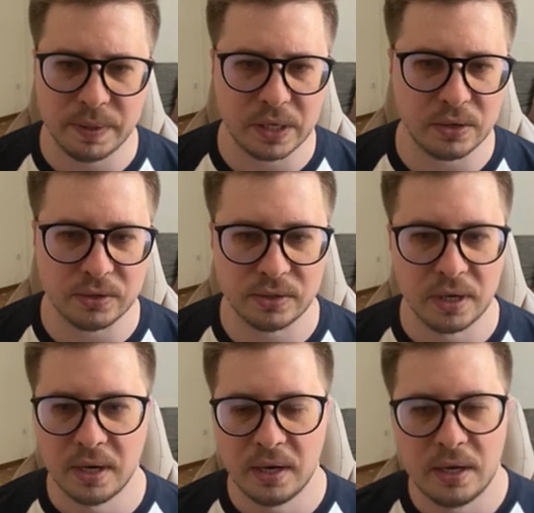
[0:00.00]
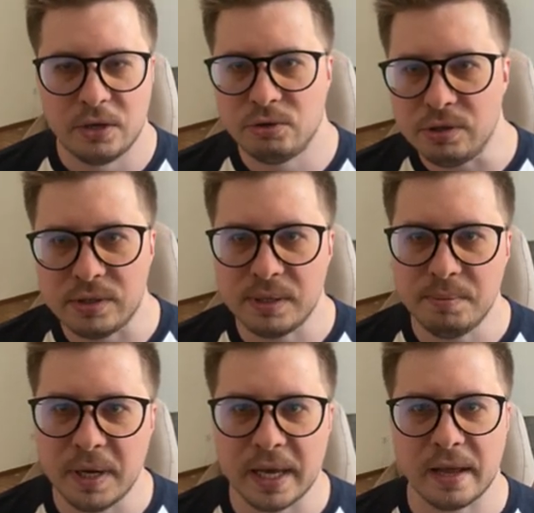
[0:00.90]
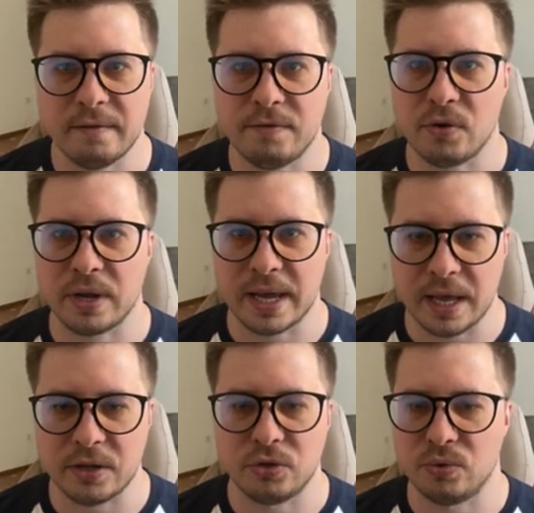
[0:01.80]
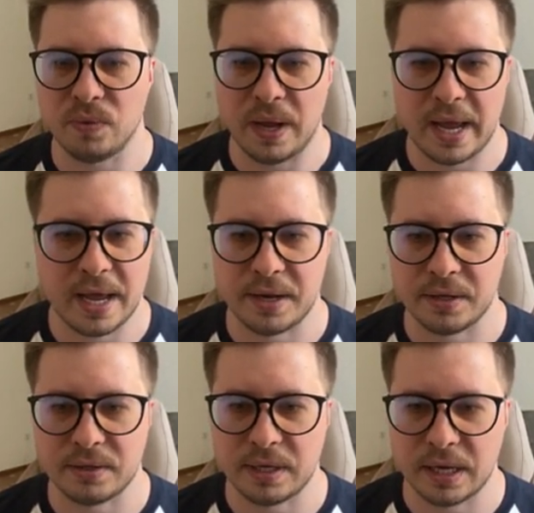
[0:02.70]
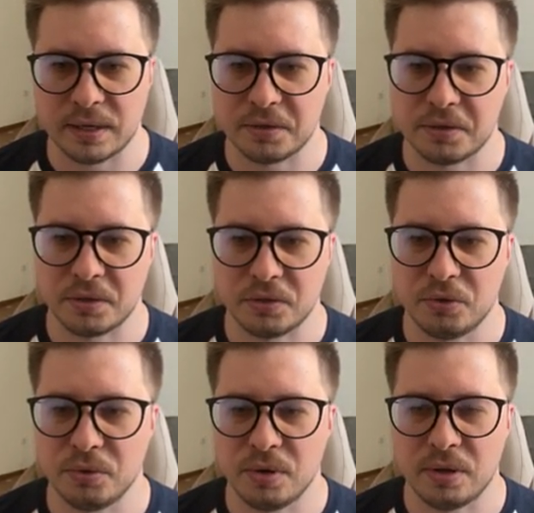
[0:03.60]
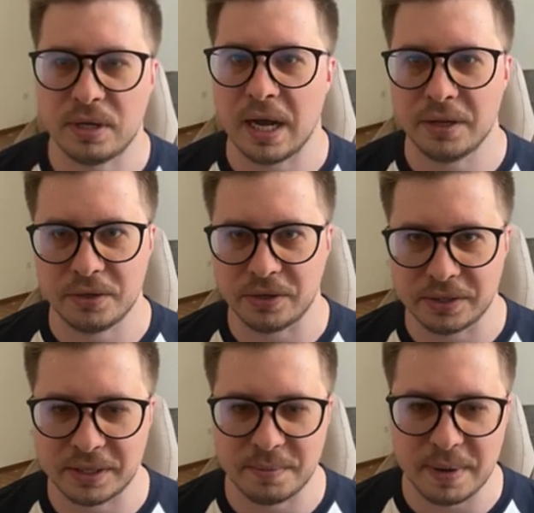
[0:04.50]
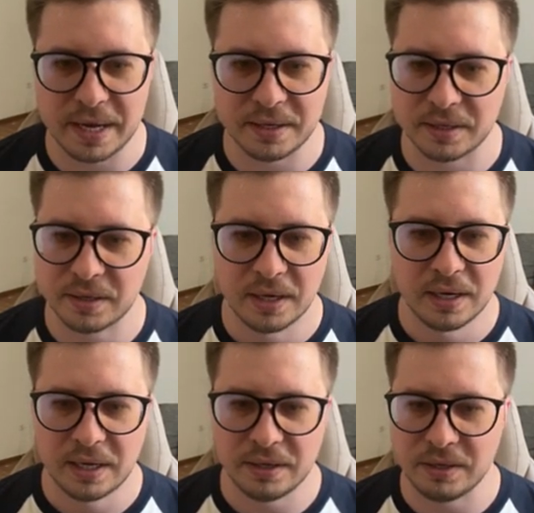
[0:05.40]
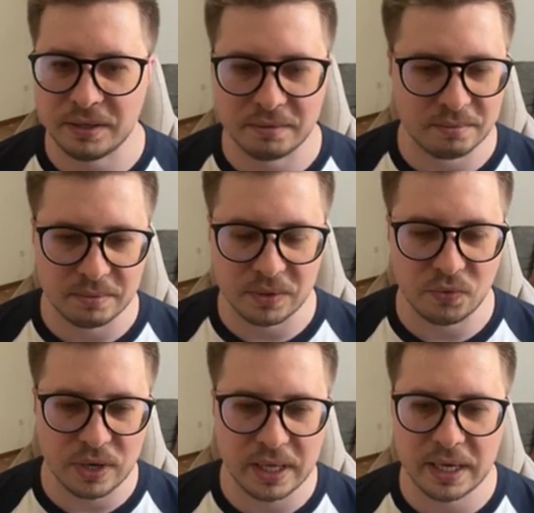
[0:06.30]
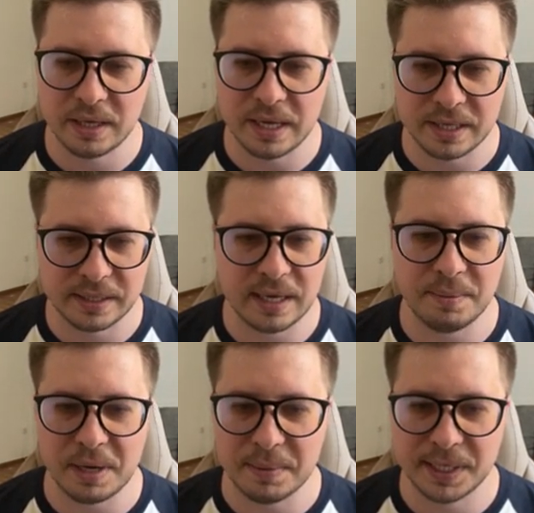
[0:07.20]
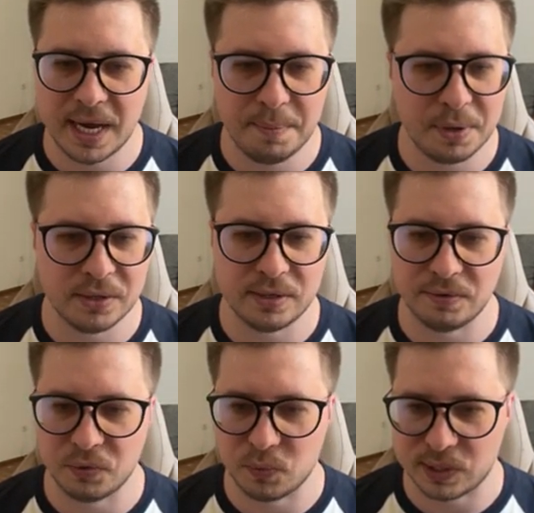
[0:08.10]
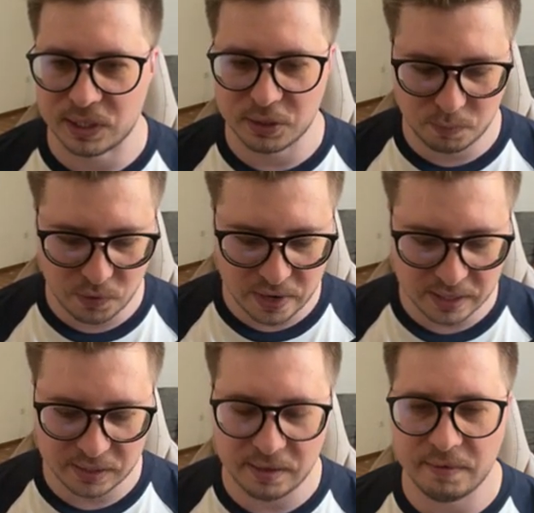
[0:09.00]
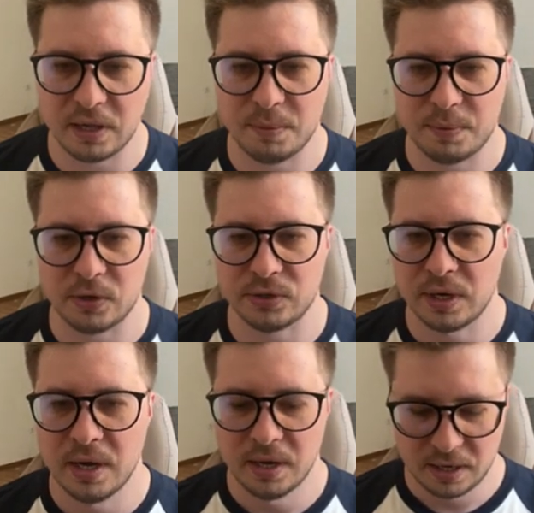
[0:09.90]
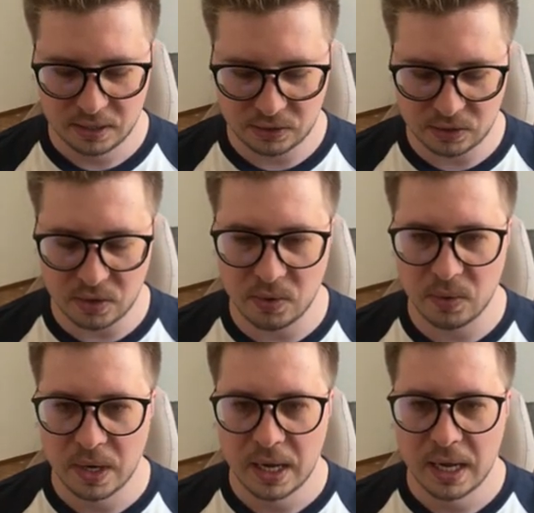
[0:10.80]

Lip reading: because you just simply can forget to add it, and do not underestimate it. Really, it sometimes happens even with experienced developers. So